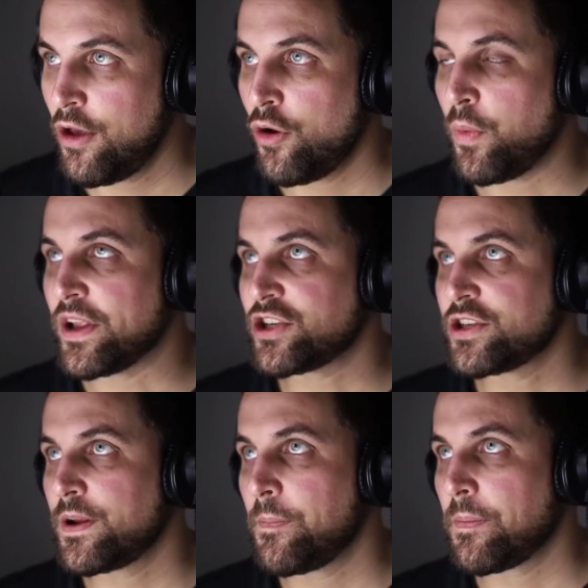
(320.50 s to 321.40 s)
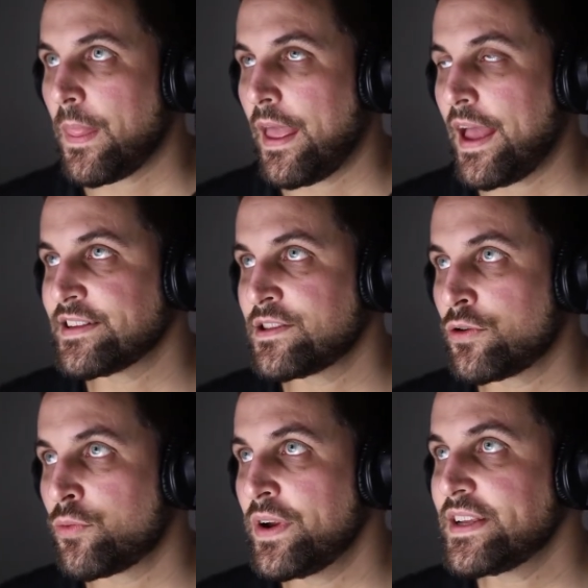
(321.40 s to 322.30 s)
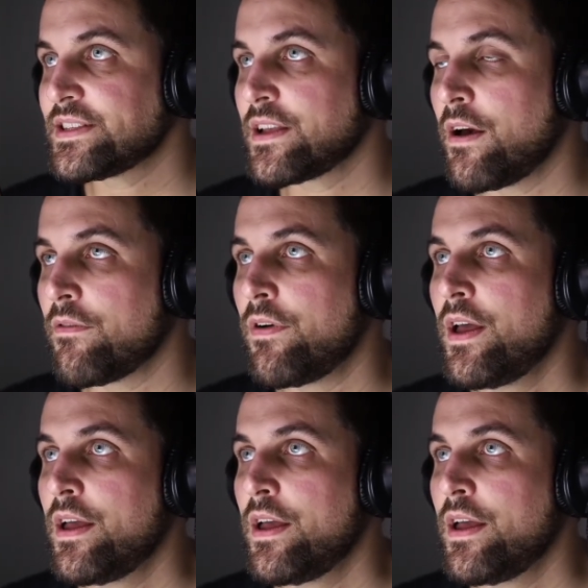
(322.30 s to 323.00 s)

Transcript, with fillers: which has the risk of